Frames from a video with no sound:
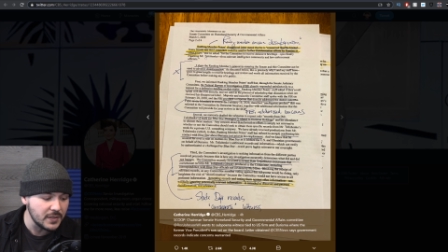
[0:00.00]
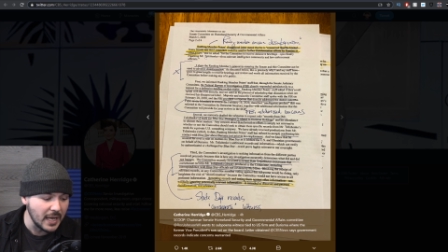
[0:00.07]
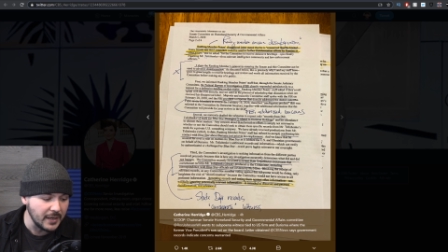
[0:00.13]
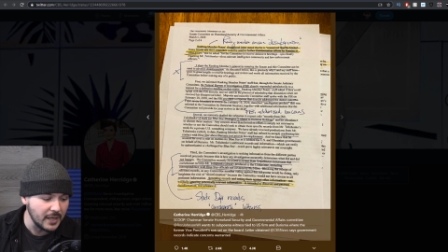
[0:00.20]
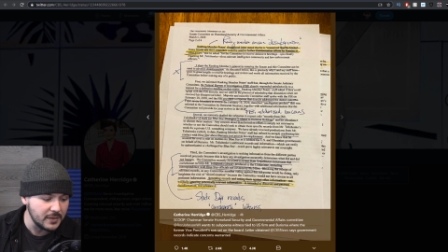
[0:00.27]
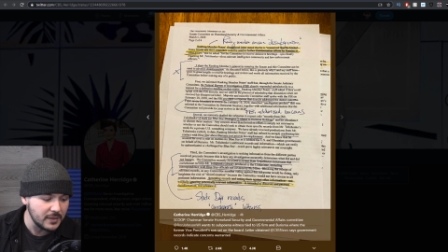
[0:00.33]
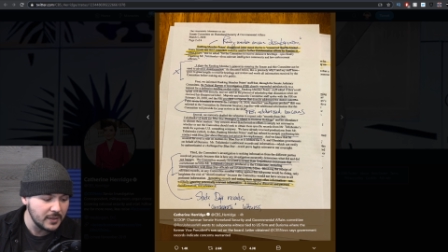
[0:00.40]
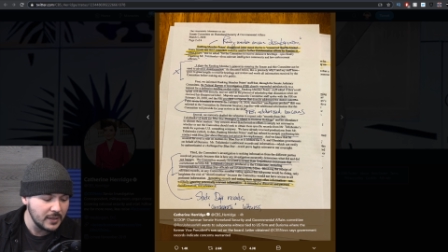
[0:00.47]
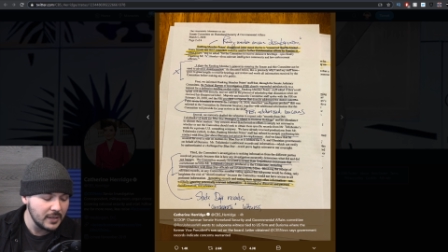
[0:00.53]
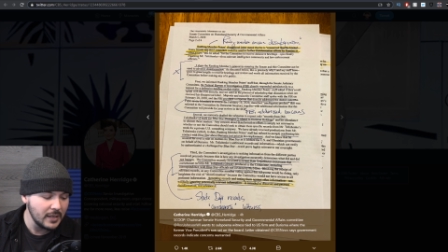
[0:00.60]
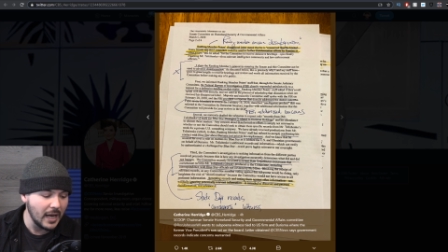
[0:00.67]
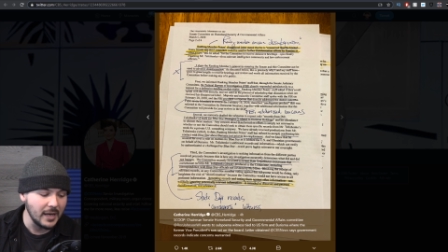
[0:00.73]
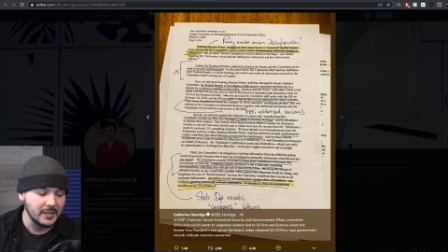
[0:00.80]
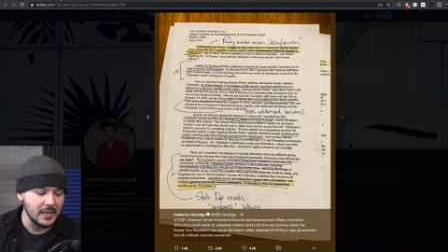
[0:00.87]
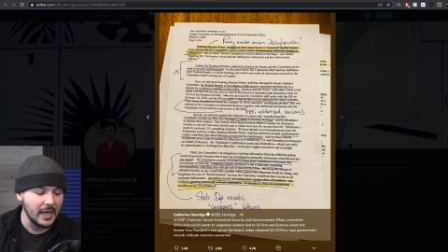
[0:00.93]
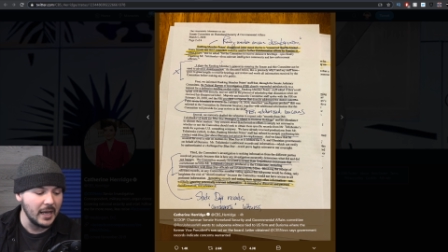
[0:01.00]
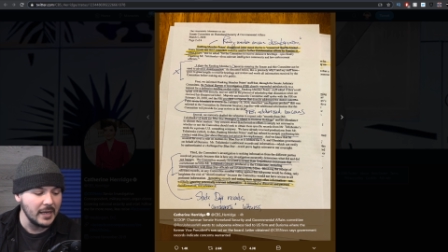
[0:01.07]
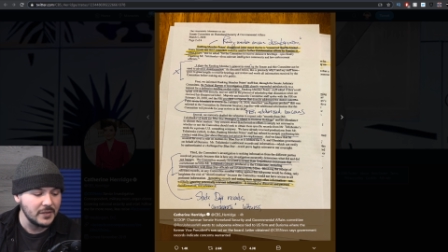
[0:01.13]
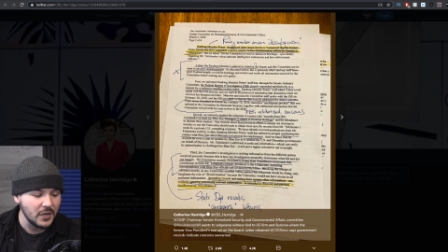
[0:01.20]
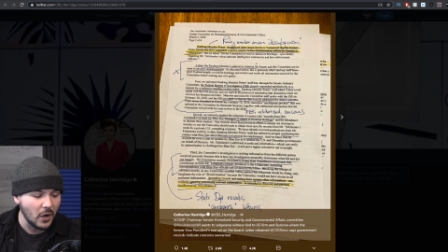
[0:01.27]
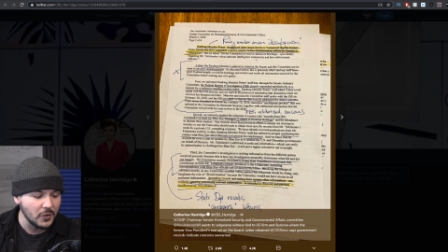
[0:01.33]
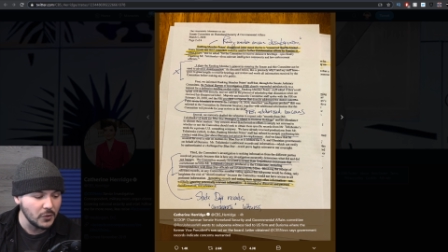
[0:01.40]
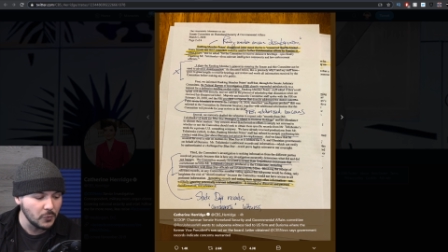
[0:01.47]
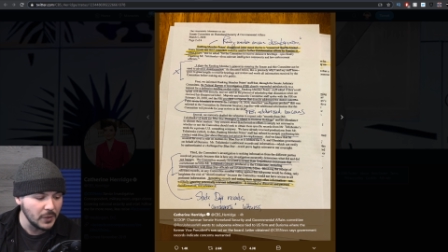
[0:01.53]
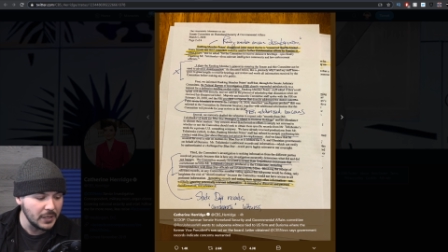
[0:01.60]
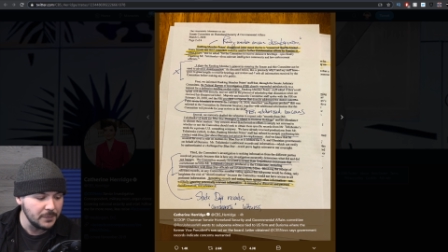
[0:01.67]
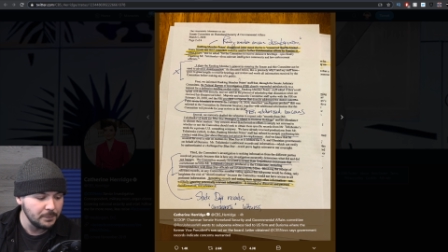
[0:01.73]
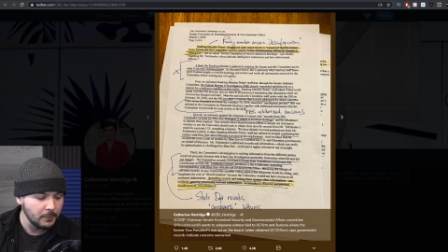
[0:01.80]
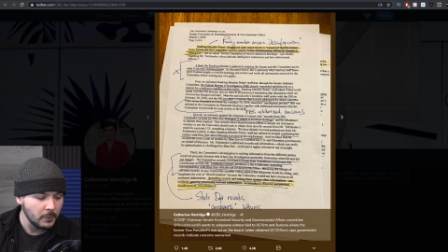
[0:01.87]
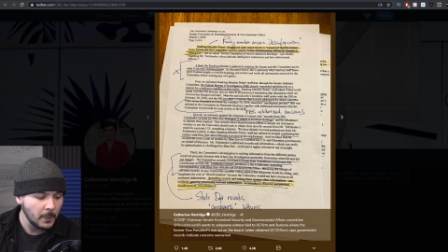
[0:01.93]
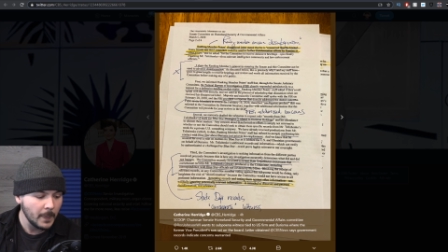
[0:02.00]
Senate. I can't. It's hard to read,